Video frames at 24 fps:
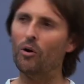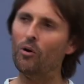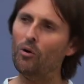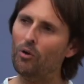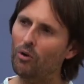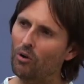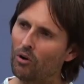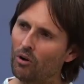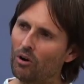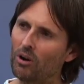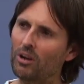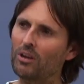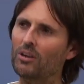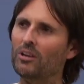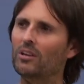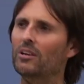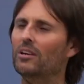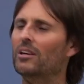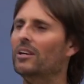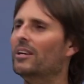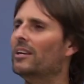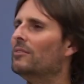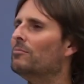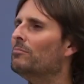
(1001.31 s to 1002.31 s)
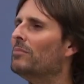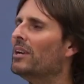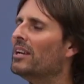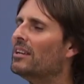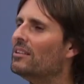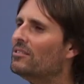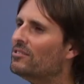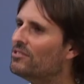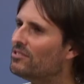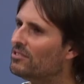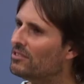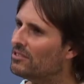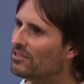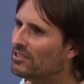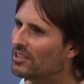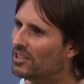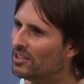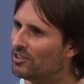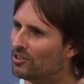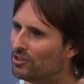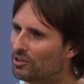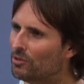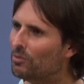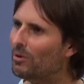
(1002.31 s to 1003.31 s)
or it means
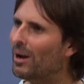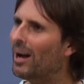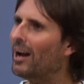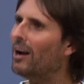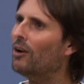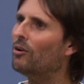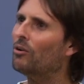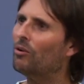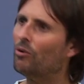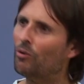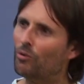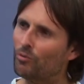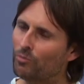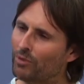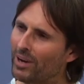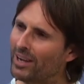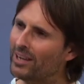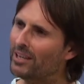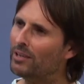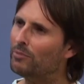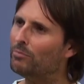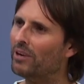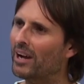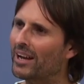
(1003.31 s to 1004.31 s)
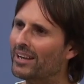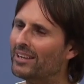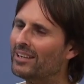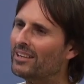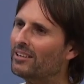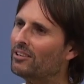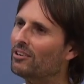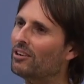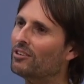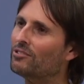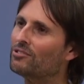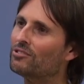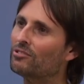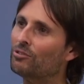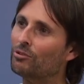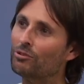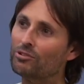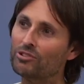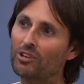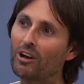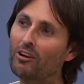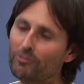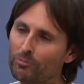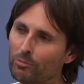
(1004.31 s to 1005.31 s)
that you are already breaking God's
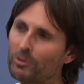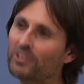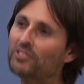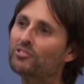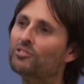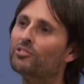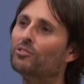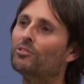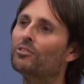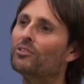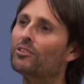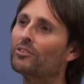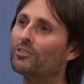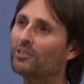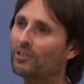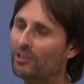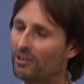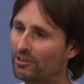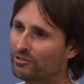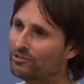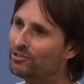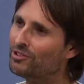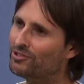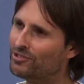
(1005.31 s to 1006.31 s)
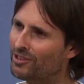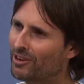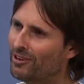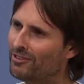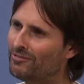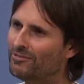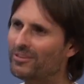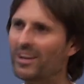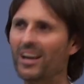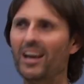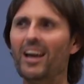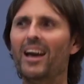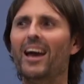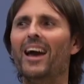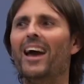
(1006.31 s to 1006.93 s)
laws, of which you're conscious of,